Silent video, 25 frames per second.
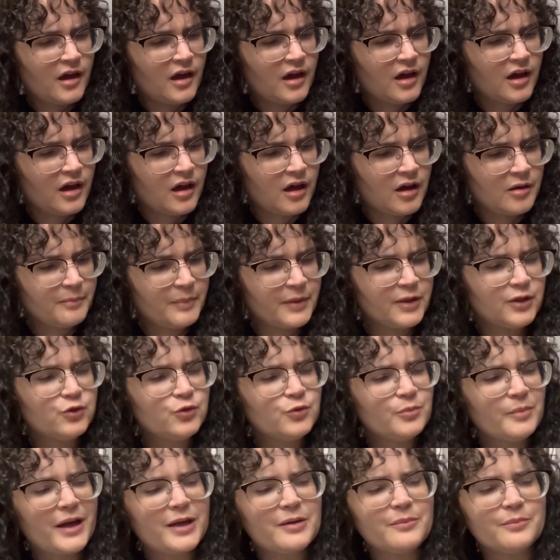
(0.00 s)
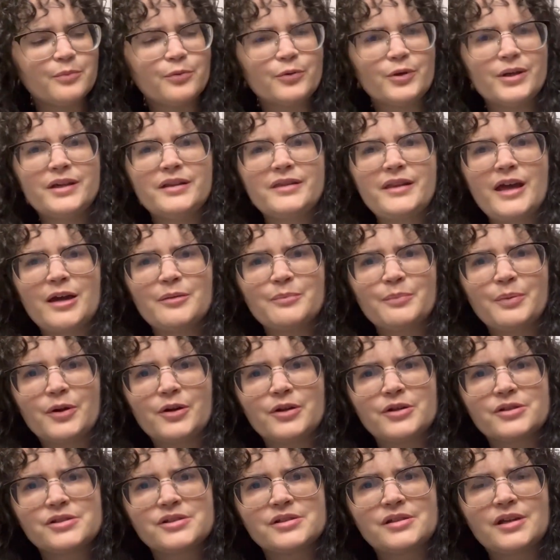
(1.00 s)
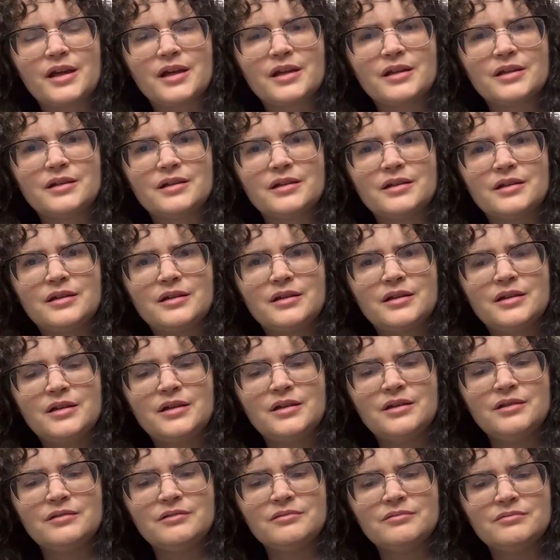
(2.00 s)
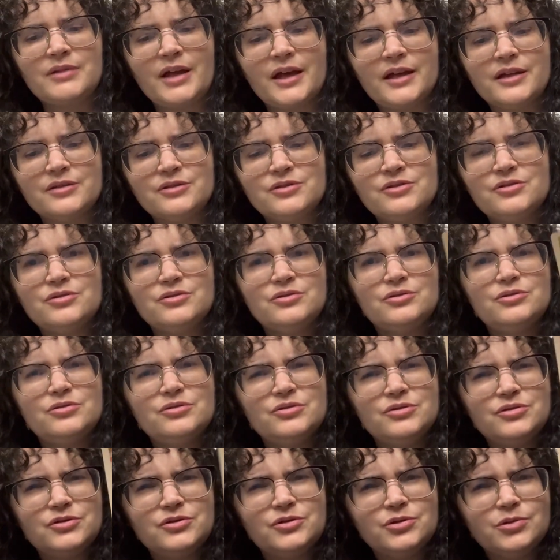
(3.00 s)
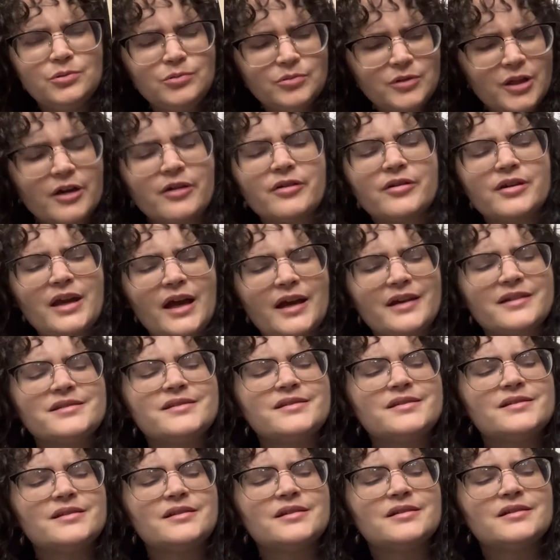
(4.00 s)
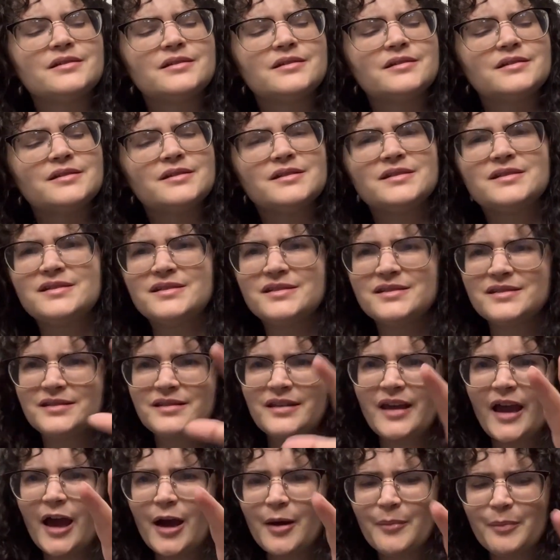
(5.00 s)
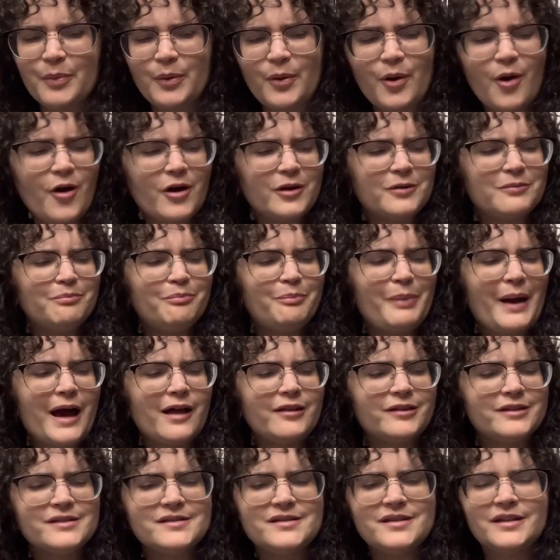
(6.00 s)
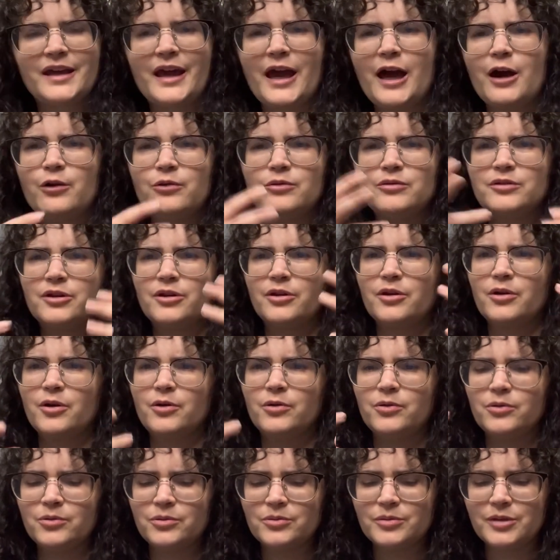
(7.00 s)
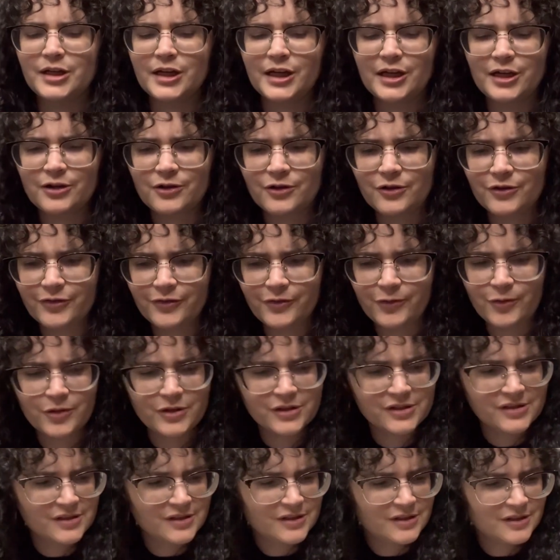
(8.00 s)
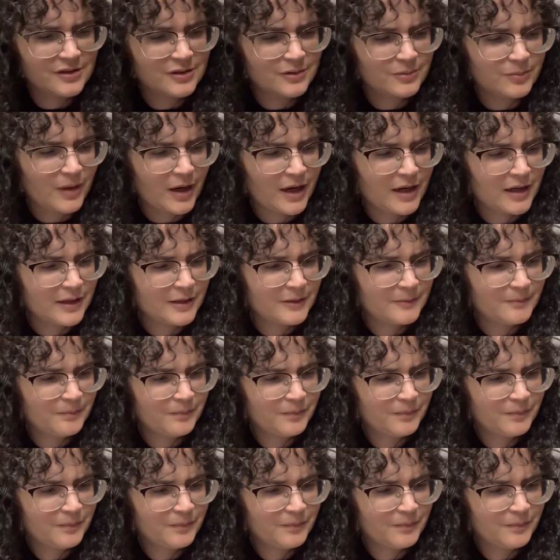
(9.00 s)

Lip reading: But you might bring that person like to their next step on balancing out their own inner forces, right?